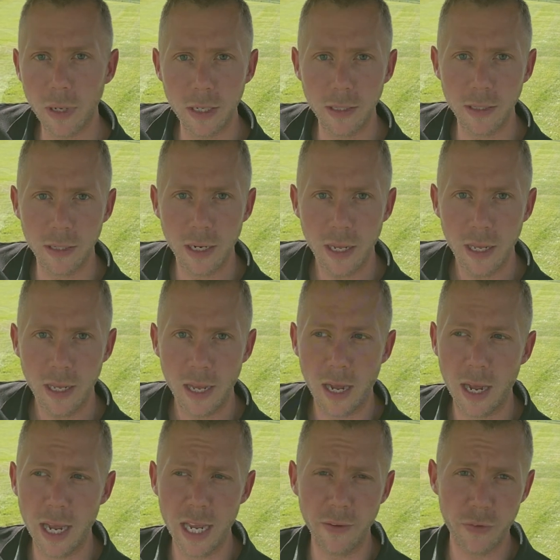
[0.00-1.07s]
button.
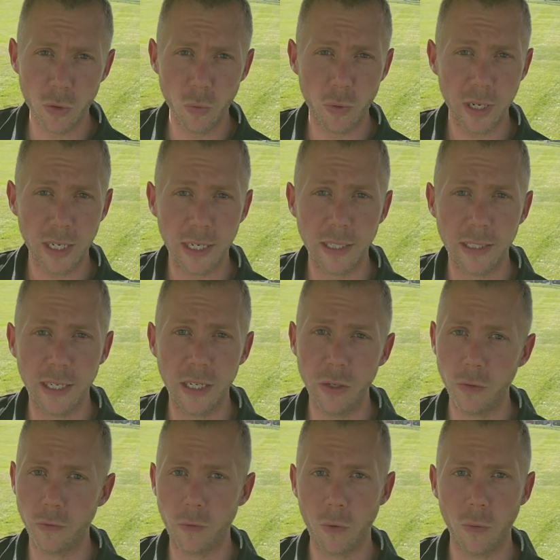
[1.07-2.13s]
If you want to
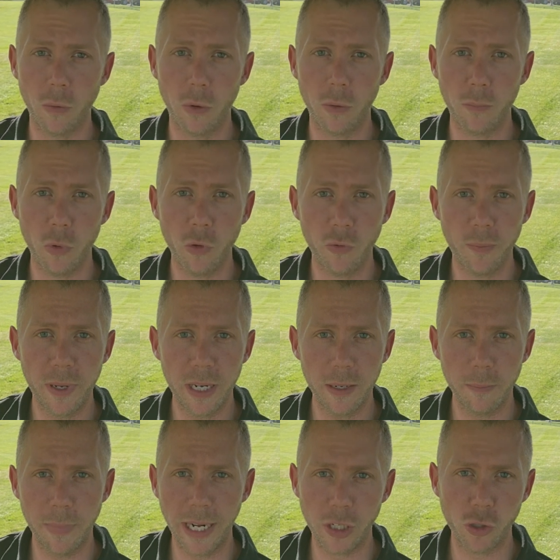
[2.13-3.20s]
continue forward
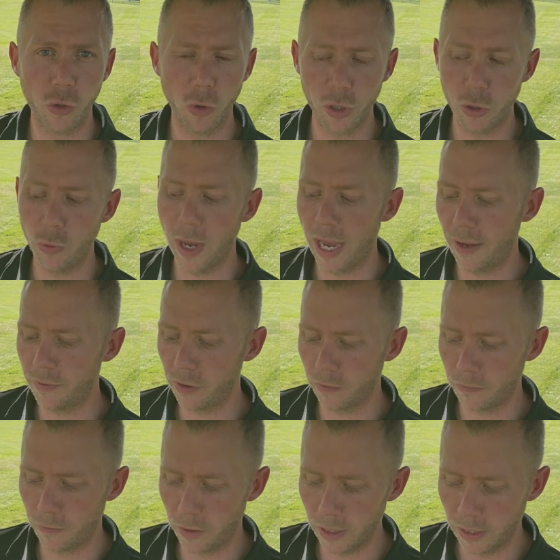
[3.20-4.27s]
movement, make sure you have
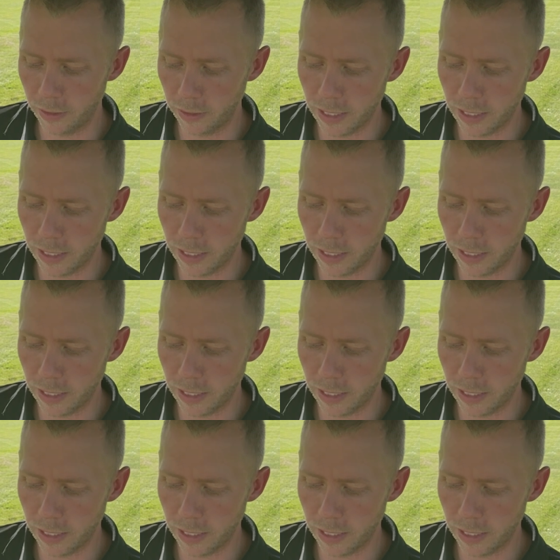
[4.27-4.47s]
your foot